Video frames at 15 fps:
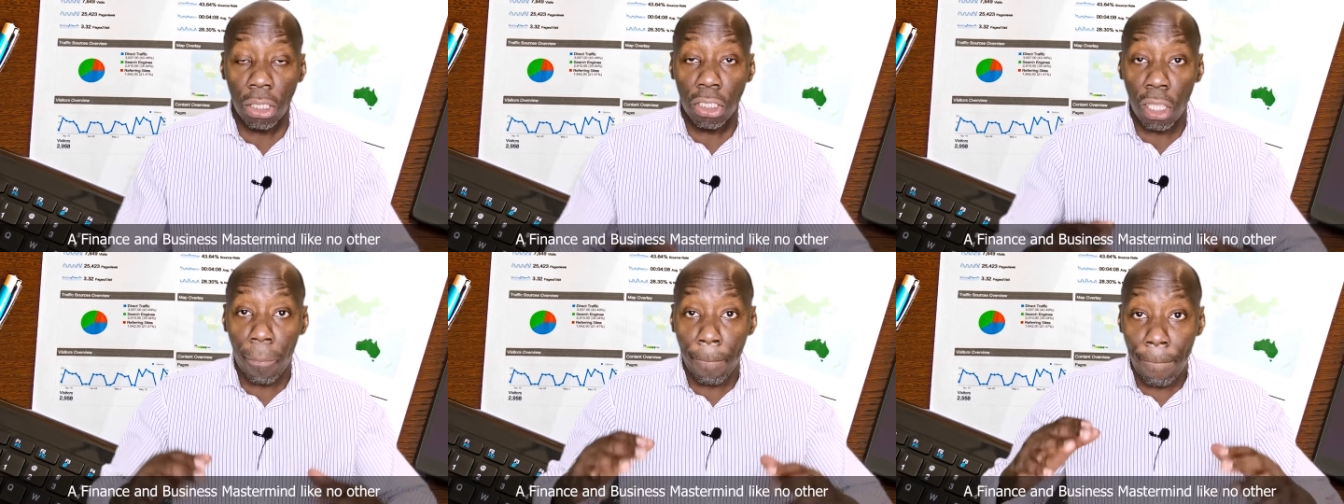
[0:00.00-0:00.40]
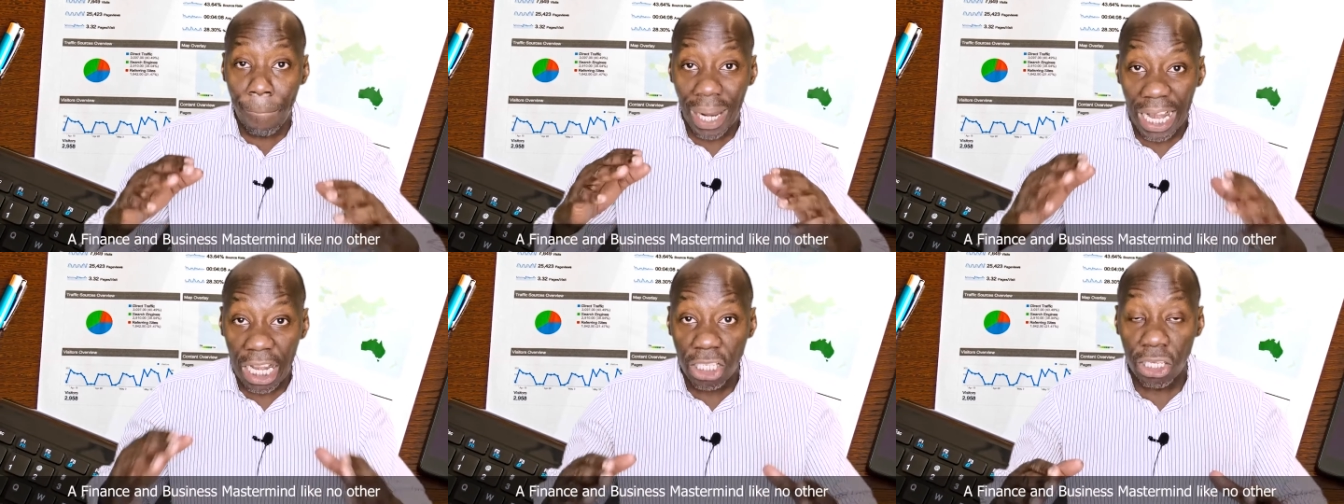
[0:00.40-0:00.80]
to
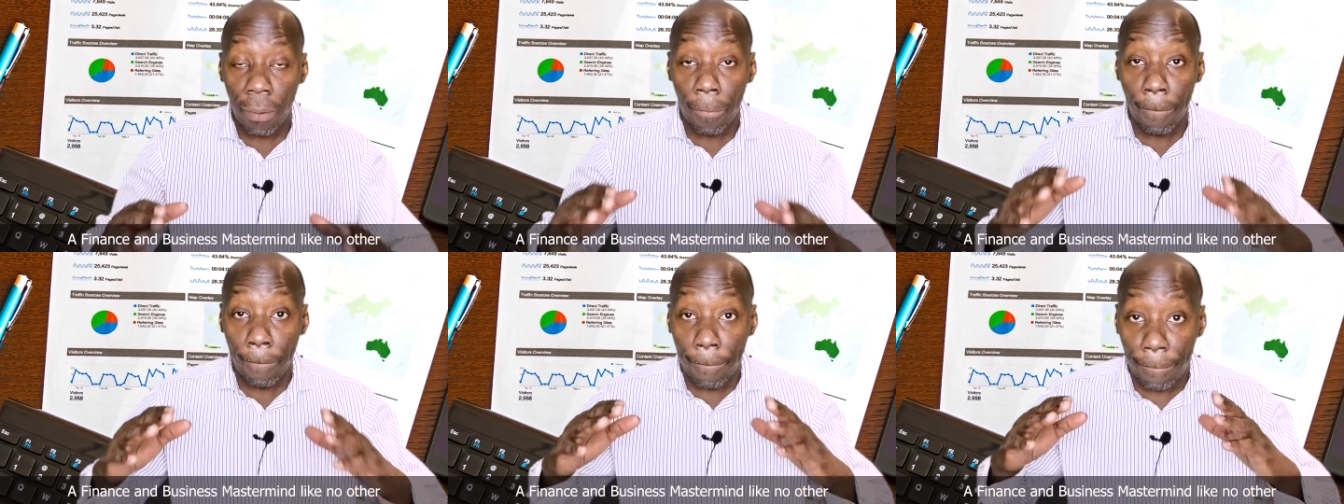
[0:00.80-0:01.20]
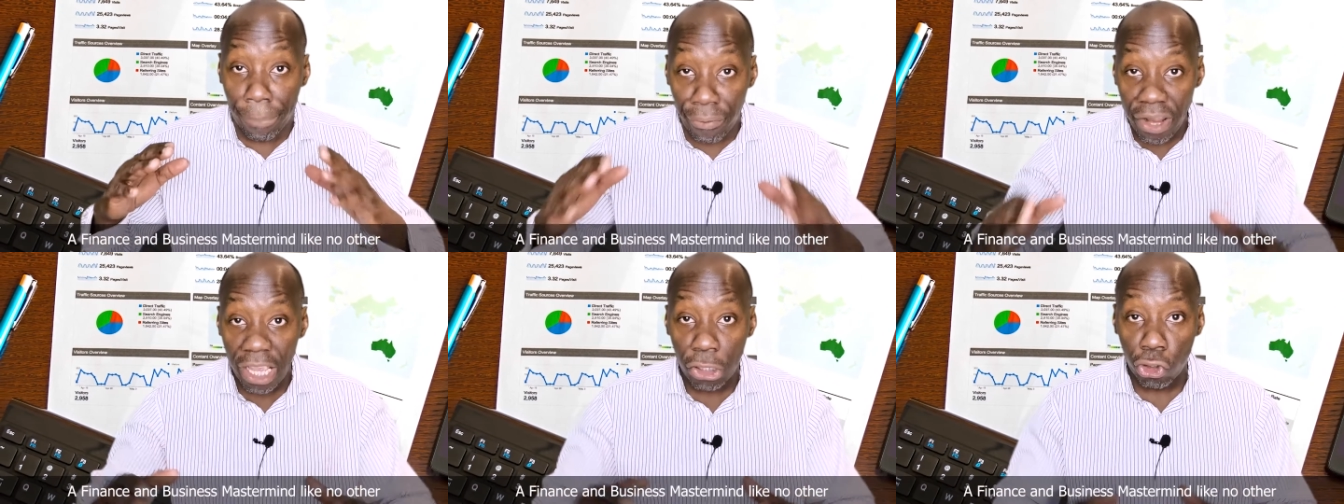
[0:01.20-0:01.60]
manage and
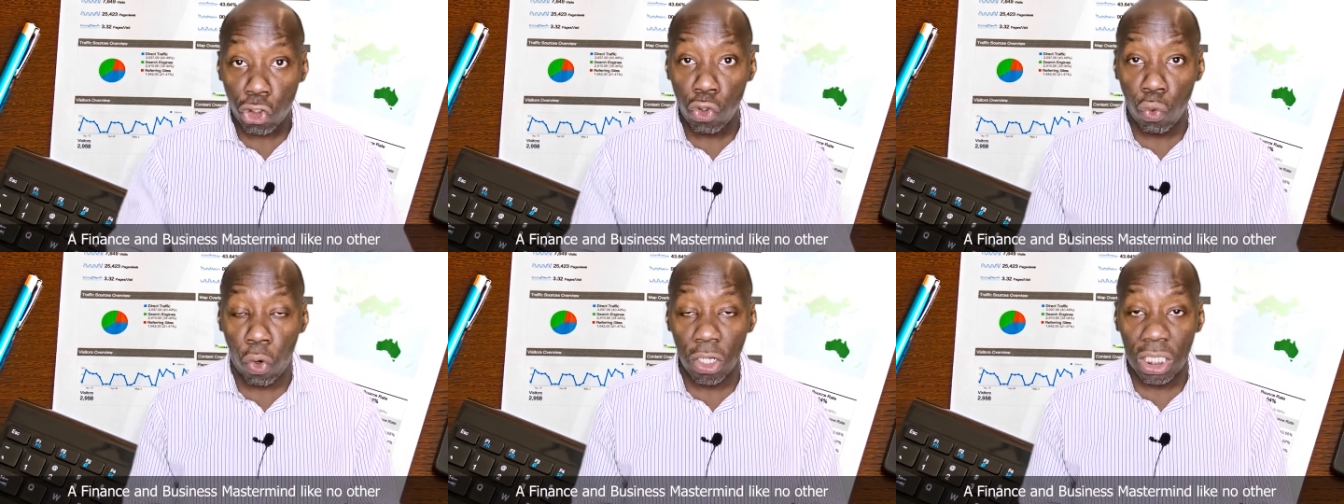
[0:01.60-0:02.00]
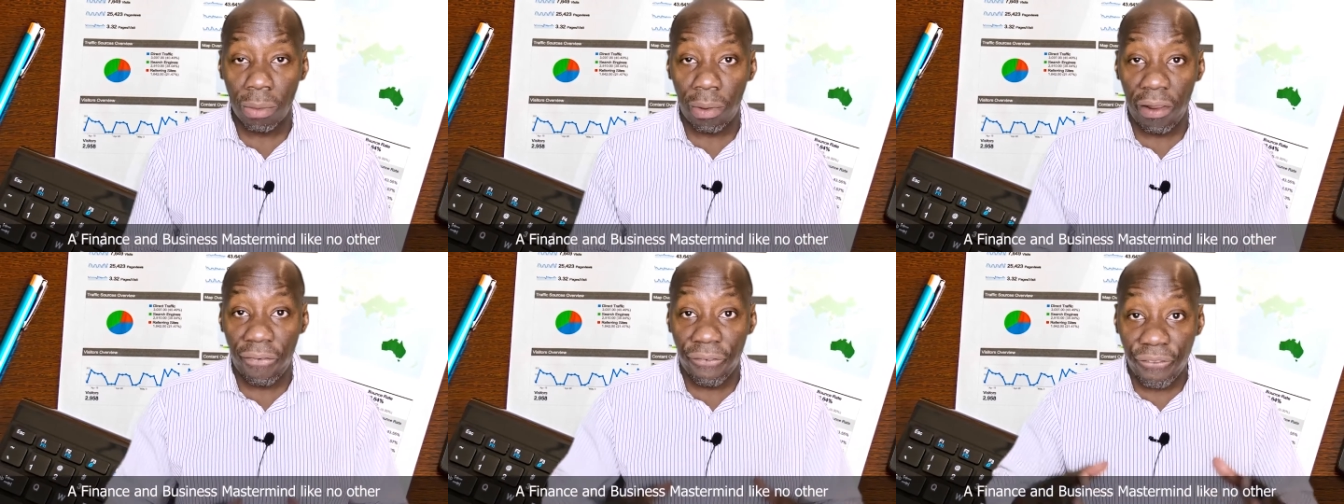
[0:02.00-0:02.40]
break through on some
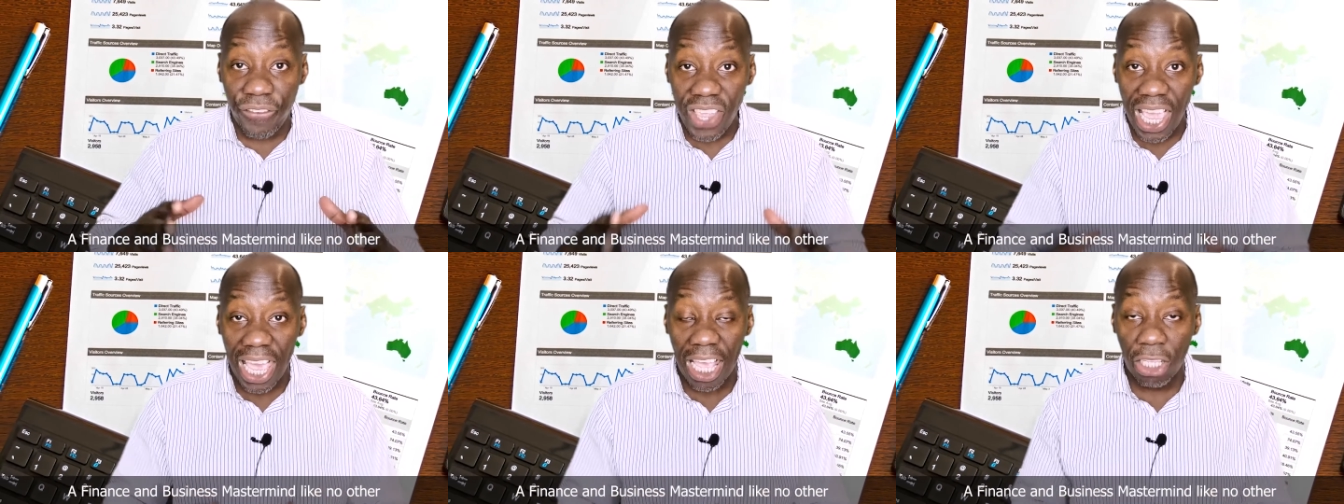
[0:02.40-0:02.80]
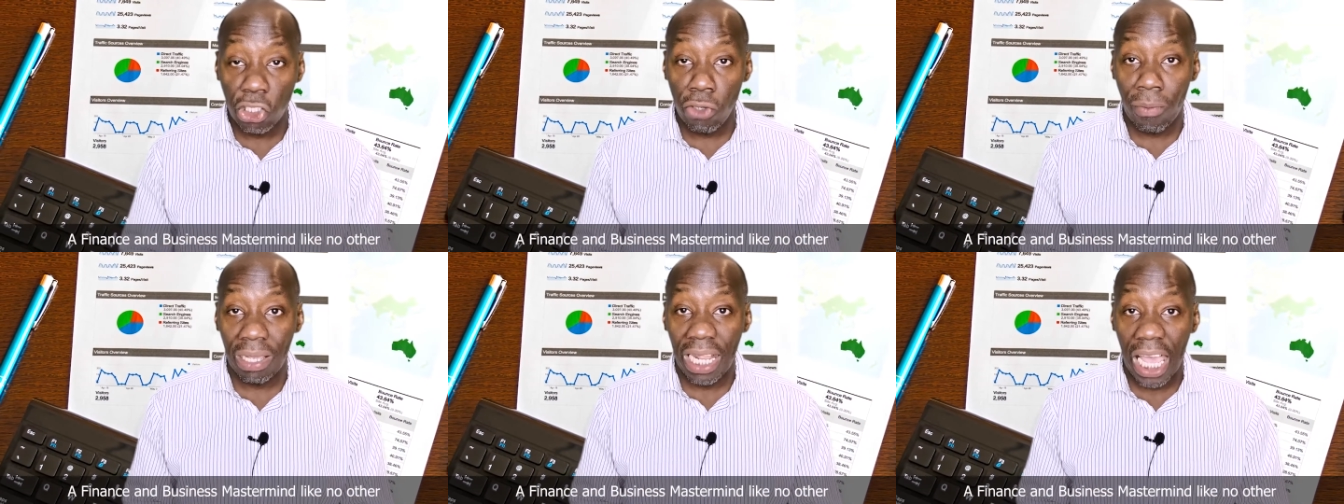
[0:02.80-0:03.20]
of the fears
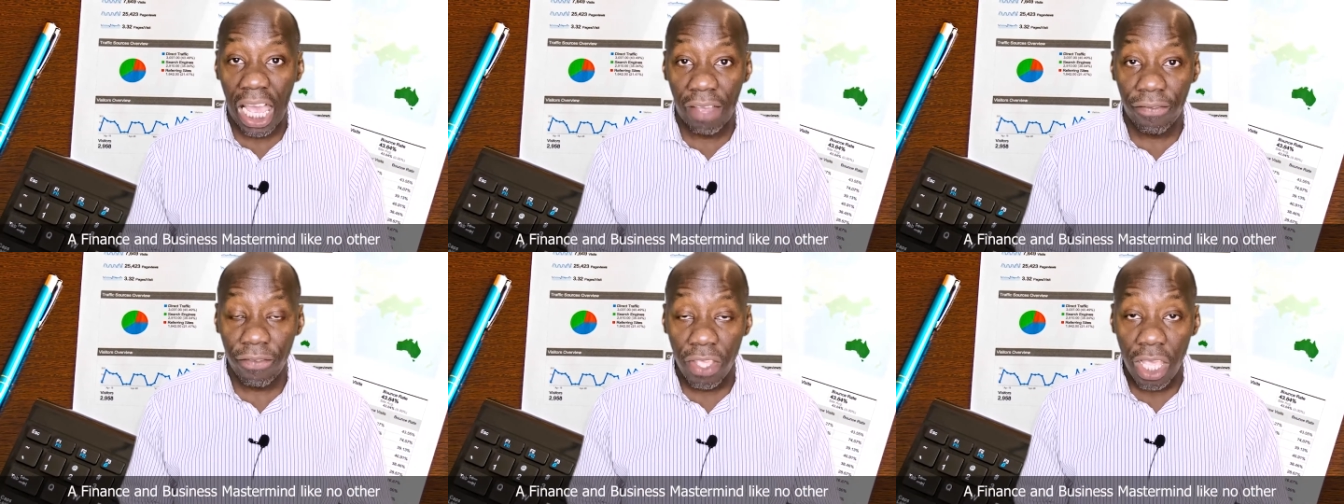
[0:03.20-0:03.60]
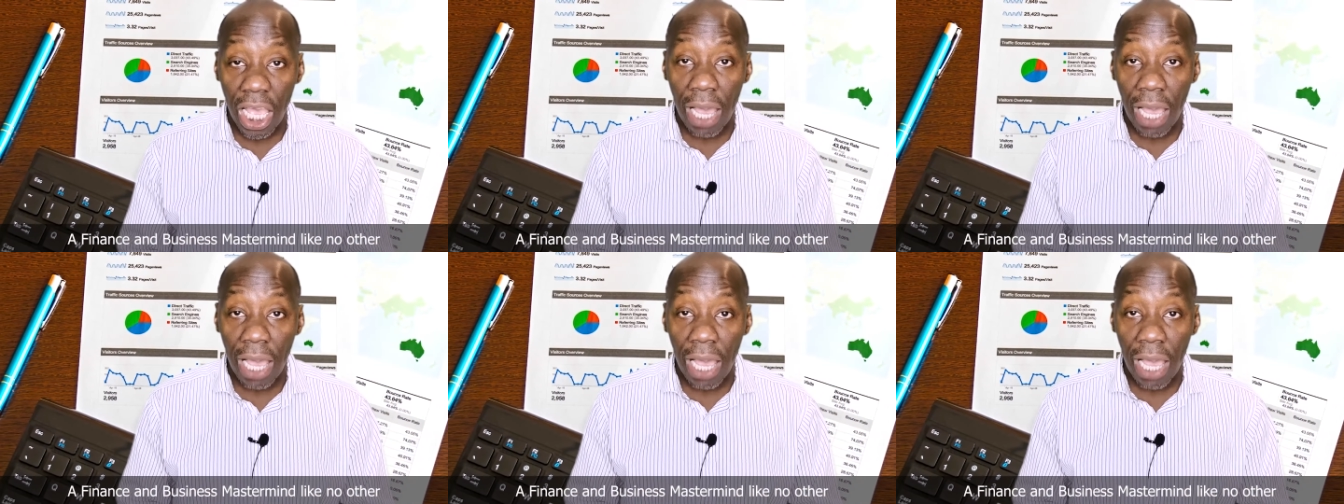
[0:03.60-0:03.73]
you might have